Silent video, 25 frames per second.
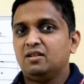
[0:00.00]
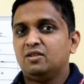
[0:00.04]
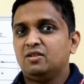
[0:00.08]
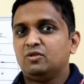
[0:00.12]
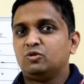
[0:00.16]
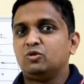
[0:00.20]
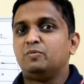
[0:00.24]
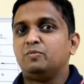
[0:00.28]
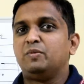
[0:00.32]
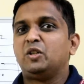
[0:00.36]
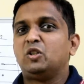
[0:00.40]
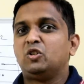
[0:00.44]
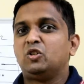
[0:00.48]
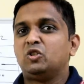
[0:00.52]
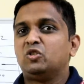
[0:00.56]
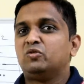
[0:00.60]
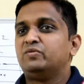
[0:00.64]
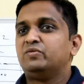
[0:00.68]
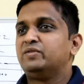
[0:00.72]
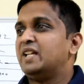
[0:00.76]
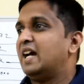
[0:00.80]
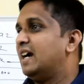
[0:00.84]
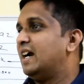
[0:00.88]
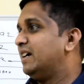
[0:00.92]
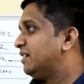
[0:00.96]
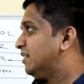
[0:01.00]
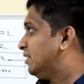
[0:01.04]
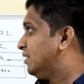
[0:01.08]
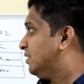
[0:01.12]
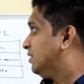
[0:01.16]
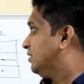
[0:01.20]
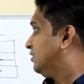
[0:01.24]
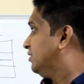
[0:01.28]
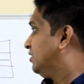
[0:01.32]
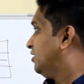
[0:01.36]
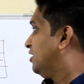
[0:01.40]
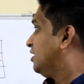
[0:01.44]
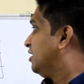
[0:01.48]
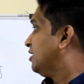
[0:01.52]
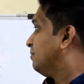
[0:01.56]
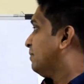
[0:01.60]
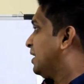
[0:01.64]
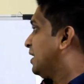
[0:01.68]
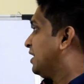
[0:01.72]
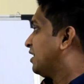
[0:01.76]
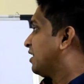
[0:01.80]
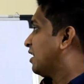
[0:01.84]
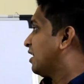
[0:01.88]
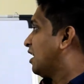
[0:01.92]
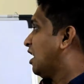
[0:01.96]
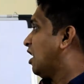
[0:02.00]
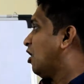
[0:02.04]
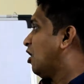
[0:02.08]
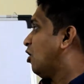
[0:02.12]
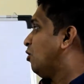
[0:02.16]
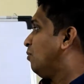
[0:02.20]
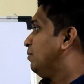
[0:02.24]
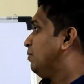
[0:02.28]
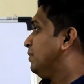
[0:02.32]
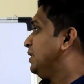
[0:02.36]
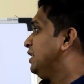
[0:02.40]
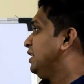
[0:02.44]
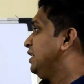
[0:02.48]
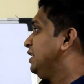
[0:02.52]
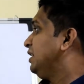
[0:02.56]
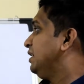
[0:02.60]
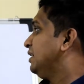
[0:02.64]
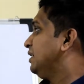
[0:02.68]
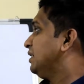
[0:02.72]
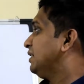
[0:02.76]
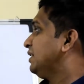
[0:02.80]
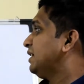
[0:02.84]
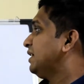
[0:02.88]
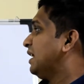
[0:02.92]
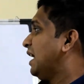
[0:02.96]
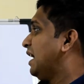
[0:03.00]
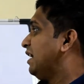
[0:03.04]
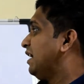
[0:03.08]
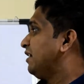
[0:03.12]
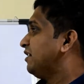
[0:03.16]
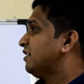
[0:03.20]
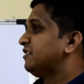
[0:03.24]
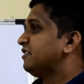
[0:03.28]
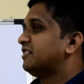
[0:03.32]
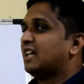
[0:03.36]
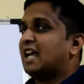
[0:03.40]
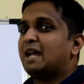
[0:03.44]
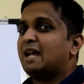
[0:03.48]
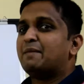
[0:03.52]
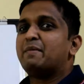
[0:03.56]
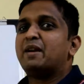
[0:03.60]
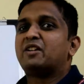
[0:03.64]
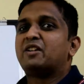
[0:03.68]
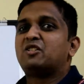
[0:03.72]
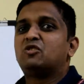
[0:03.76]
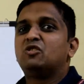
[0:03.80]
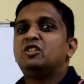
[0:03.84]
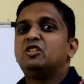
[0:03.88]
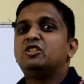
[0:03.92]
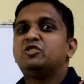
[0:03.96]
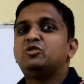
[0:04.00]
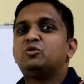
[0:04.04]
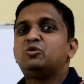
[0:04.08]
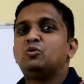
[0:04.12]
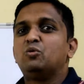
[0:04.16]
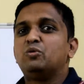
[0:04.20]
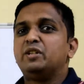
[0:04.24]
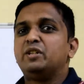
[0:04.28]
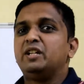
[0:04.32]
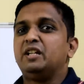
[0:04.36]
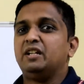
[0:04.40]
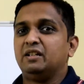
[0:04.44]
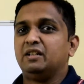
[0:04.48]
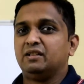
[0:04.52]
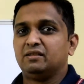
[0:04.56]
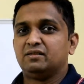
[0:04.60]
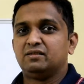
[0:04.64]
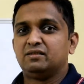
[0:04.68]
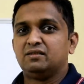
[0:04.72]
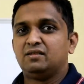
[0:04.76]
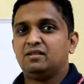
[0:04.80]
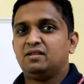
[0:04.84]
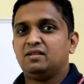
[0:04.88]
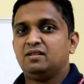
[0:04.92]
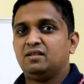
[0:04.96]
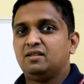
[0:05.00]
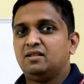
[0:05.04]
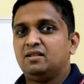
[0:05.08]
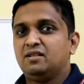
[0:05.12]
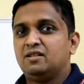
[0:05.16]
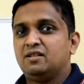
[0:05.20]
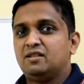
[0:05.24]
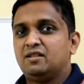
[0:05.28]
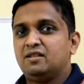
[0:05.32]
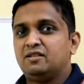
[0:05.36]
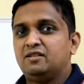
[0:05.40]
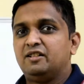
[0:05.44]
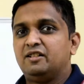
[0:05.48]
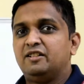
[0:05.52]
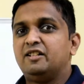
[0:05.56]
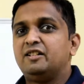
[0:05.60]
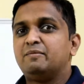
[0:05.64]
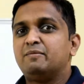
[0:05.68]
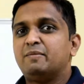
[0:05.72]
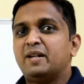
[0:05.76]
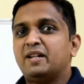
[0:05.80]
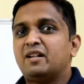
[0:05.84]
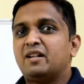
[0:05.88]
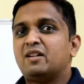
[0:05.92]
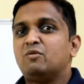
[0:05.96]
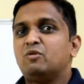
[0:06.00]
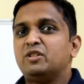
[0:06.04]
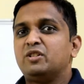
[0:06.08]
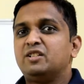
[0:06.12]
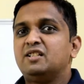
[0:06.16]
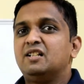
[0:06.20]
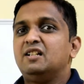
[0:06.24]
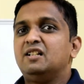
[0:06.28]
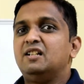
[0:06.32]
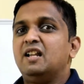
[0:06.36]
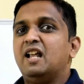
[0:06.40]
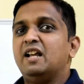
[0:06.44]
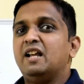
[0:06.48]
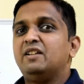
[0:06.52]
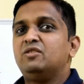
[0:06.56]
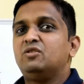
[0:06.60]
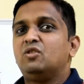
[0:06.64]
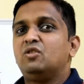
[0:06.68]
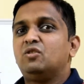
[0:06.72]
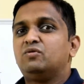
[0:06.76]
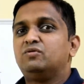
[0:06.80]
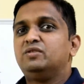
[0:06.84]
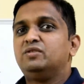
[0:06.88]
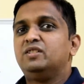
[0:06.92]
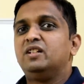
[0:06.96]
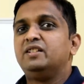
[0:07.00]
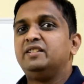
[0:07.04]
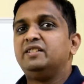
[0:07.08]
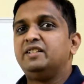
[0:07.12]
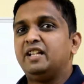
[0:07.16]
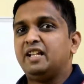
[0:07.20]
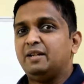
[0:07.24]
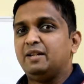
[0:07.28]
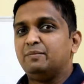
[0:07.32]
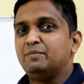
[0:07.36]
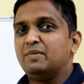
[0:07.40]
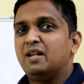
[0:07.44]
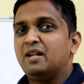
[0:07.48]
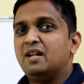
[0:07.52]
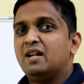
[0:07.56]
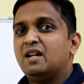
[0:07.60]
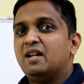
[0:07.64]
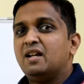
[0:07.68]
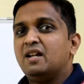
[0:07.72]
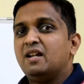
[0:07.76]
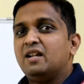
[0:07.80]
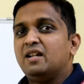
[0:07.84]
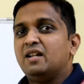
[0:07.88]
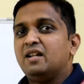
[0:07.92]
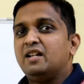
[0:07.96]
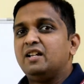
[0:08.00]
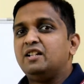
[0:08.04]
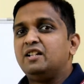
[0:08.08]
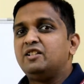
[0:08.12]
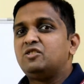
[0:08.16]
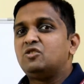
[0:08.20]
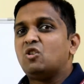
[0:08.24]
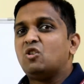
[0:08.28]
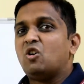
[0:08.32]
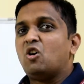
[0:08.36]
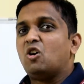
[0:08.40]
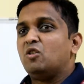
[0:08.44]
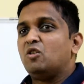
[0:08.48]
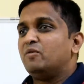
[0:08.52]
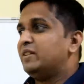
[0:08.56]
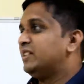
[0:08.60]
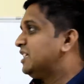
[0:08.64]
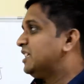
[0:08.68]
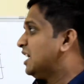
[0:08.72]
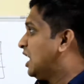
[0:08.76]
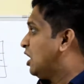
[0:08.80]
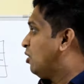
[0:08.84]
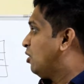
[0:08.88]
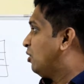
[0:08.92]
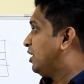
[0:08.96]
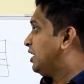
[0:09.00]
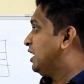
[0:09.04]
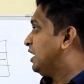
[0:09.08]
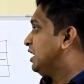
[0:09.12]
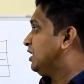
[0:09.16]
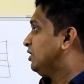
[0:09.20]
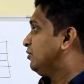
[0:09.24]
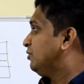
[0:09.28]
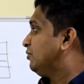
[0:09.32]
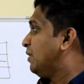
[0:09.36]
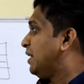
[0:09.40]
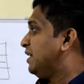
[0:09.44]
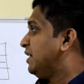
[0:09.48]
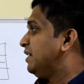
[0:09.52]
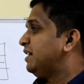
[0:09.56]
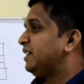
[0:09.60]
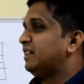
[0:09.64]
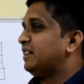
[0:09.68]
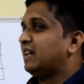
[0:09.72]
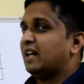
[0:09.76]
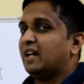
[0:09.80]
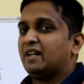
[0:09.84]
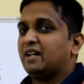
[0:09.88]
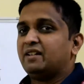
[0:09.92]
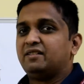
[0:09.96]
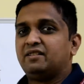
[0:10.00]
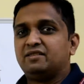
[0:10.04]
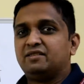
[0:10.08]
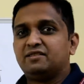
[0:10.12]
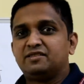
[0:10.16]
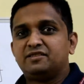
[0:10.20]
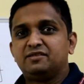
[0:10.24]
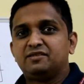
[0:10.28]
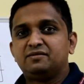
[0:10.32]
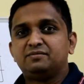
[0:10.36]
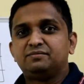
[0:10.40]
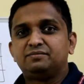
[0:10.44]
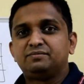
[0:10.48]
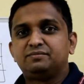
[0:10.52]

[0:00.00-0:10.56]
So because of that, doesn't matter how many characters I am actually storing, doesn't matter what is the length of the name, it is always allocating 20 characters.